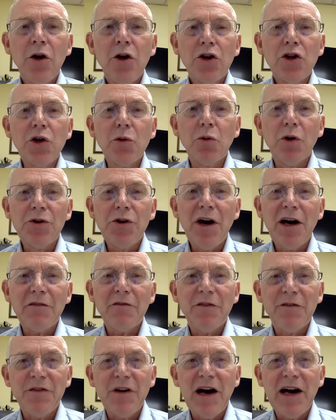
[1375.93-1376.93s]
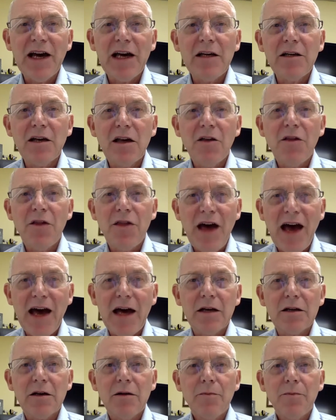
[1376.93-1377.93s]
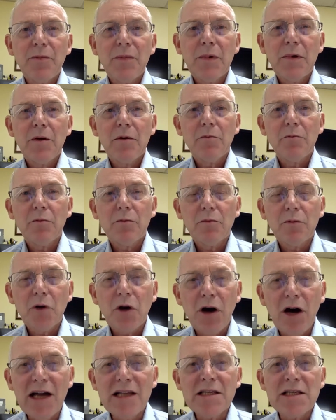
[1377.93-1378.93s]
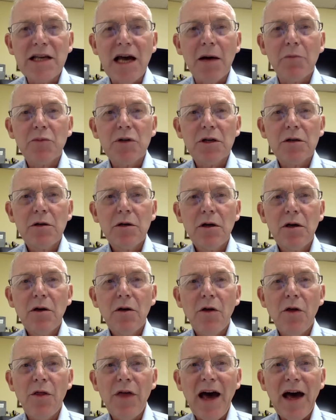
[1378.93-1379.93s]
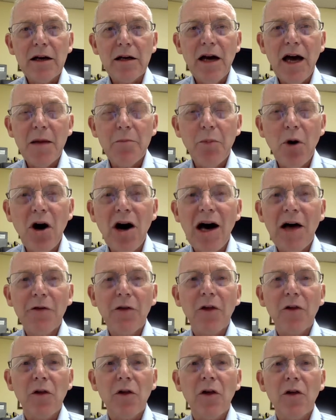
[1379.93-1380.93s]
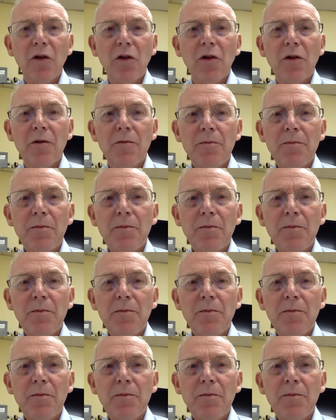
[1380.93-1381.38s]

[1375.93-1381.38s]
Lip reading: You will not find that concept, that hypothesis,